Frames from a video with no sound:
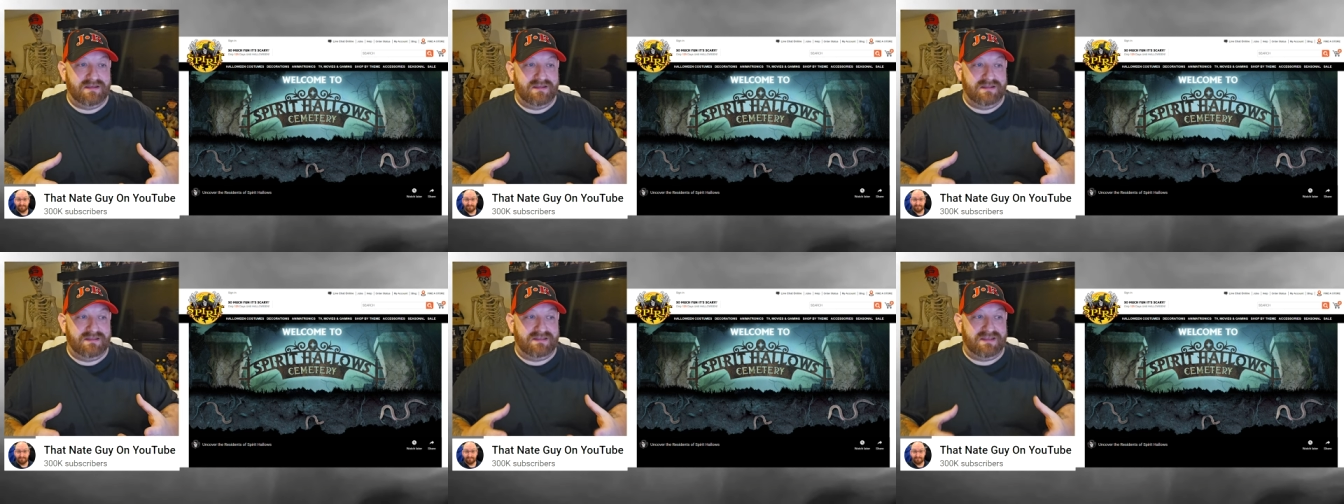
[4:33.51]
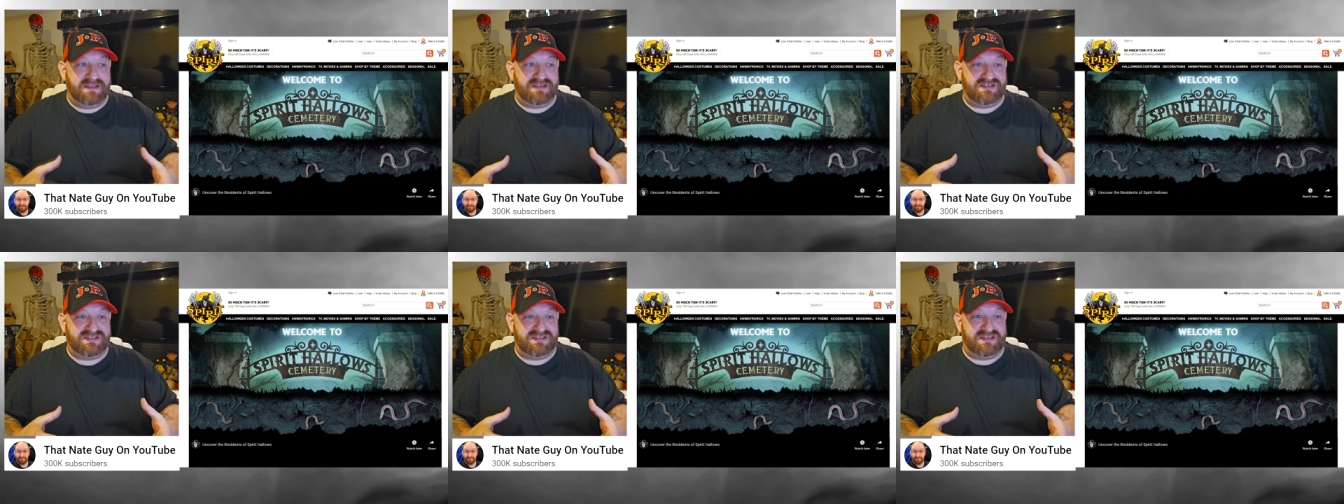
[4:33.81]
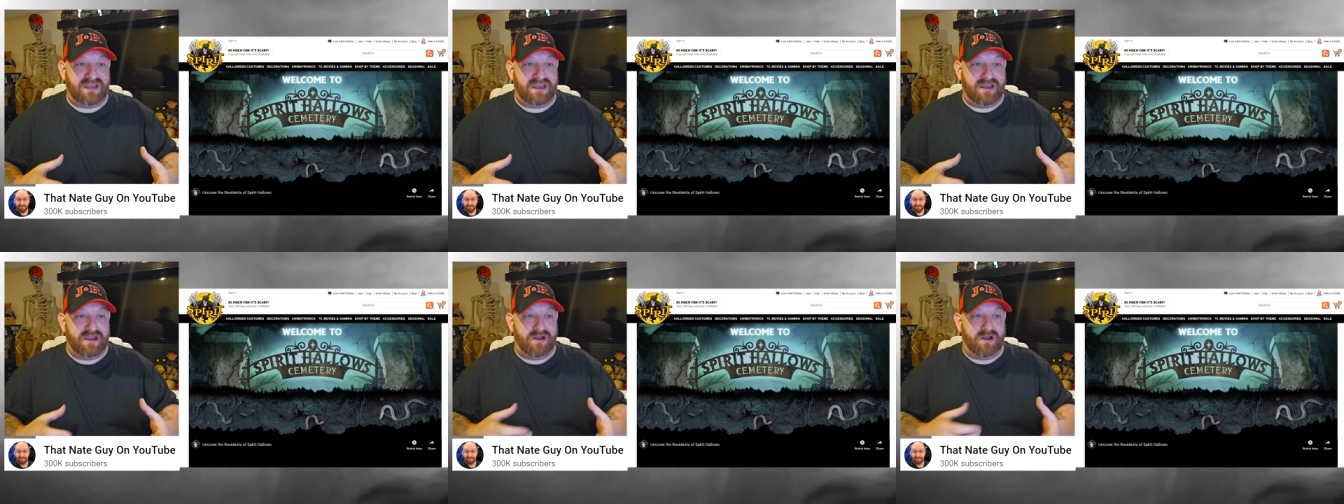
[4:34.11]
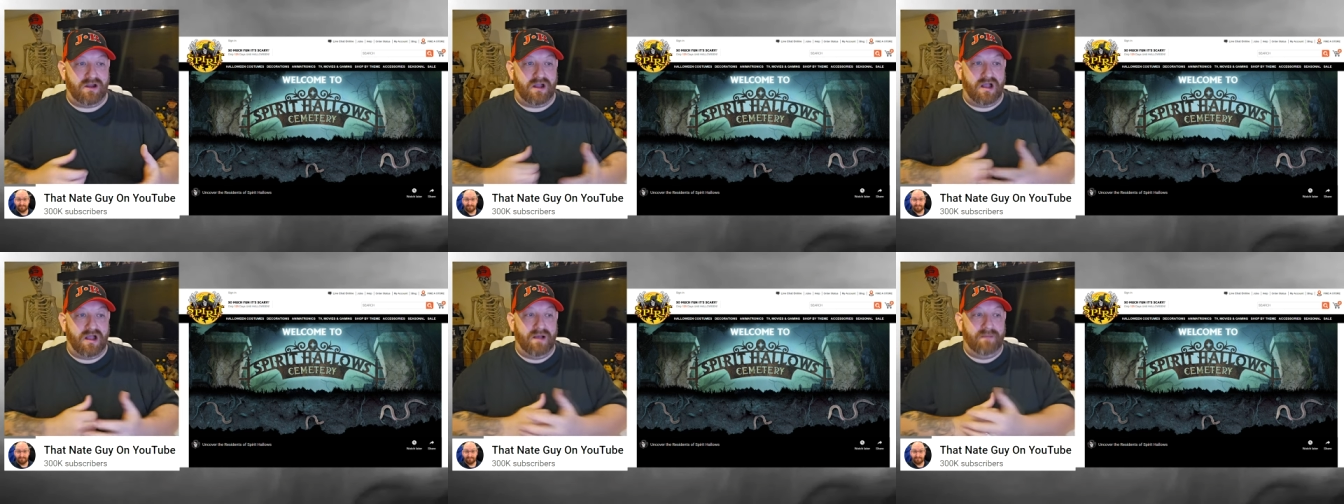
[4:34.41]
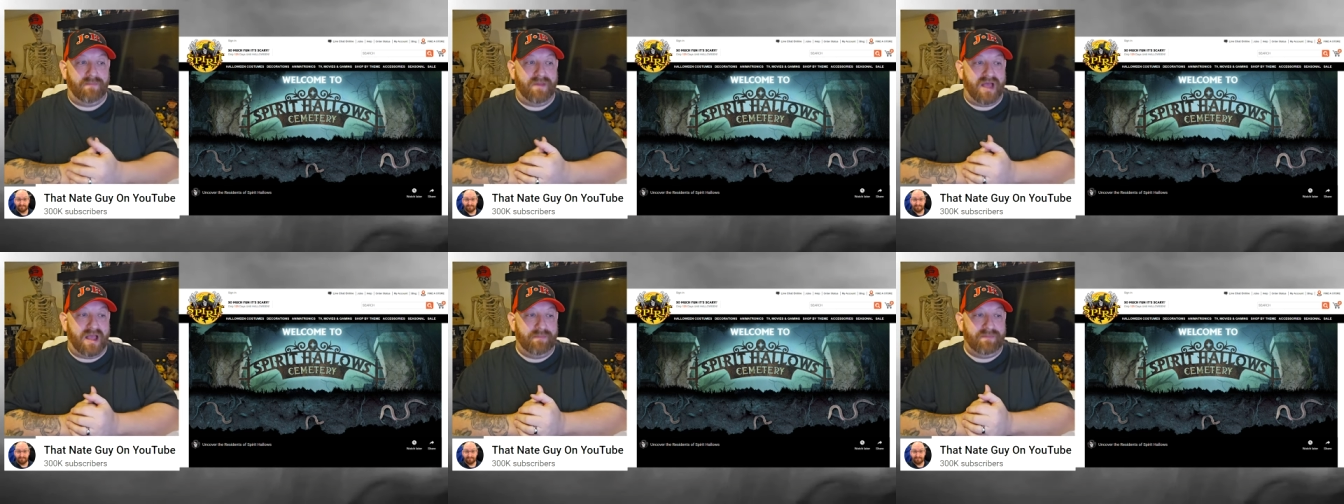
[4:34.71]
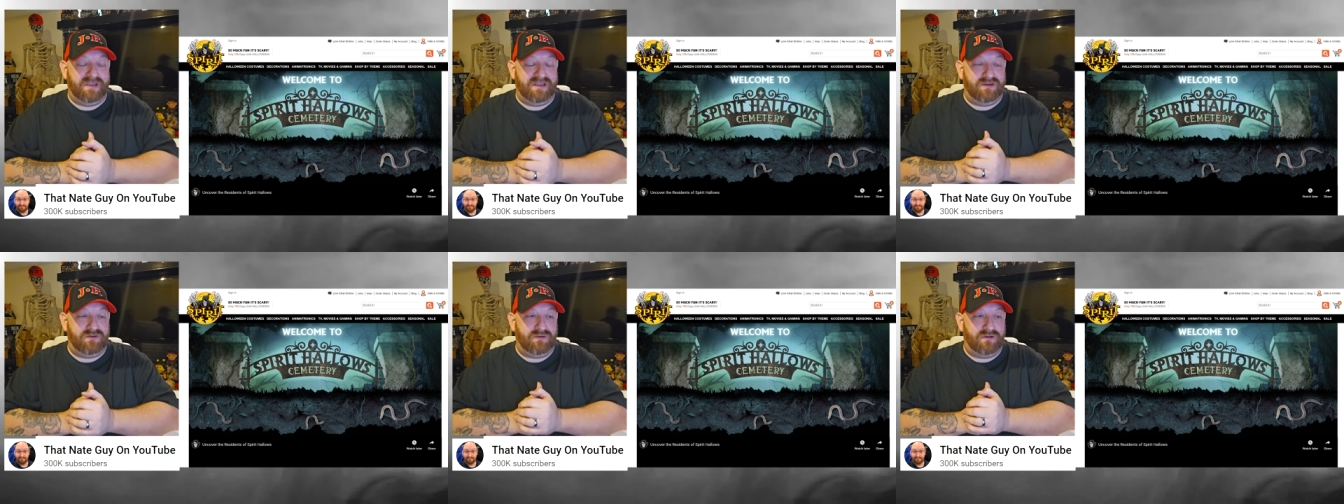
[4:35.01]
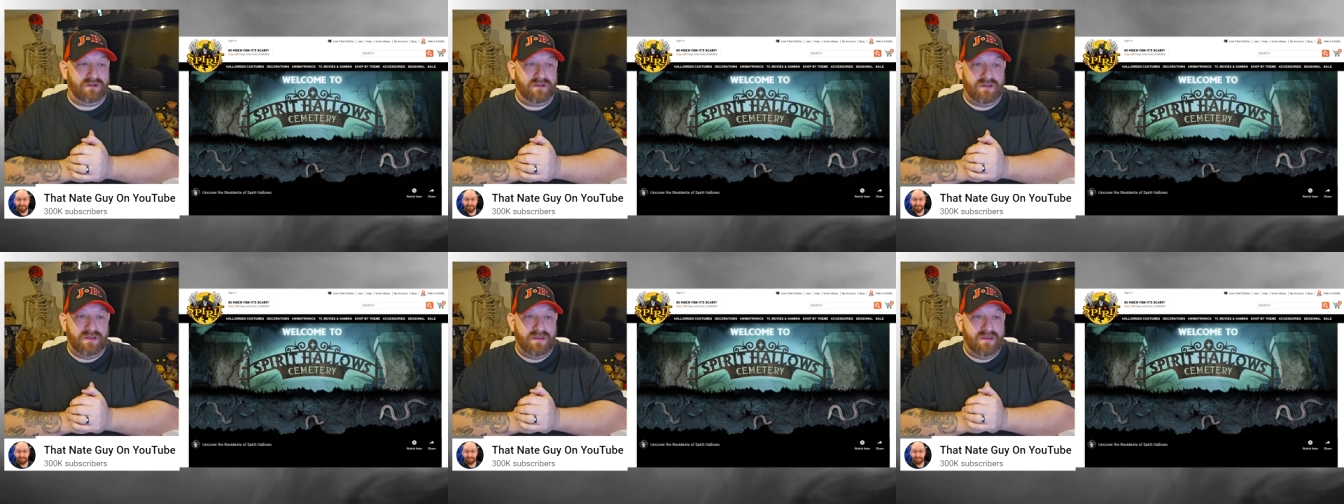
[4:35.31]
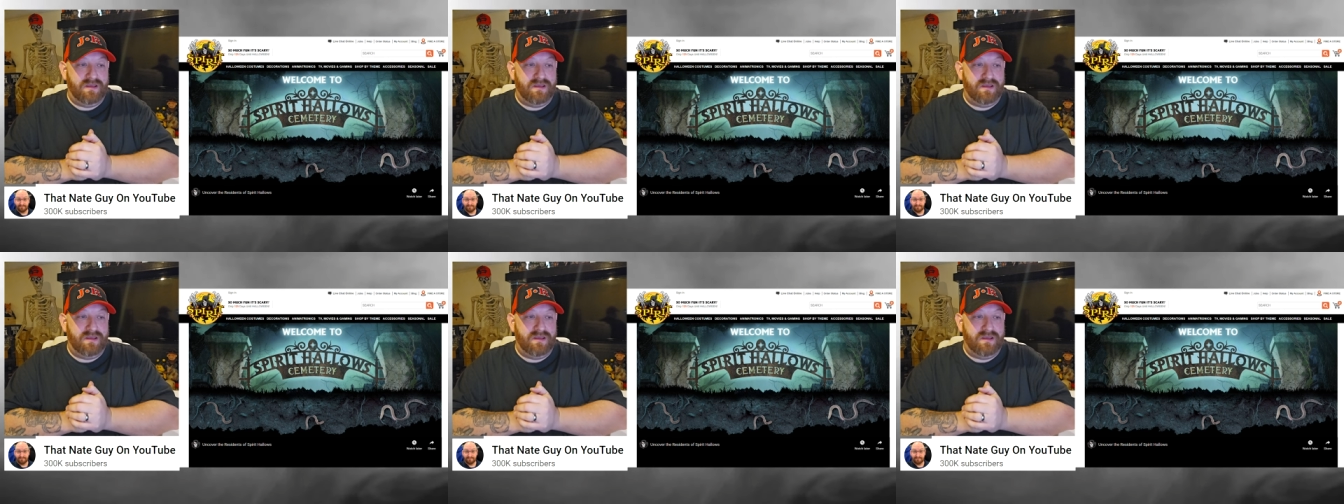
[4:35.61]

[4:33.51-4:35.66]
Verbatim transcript: this year. I mean,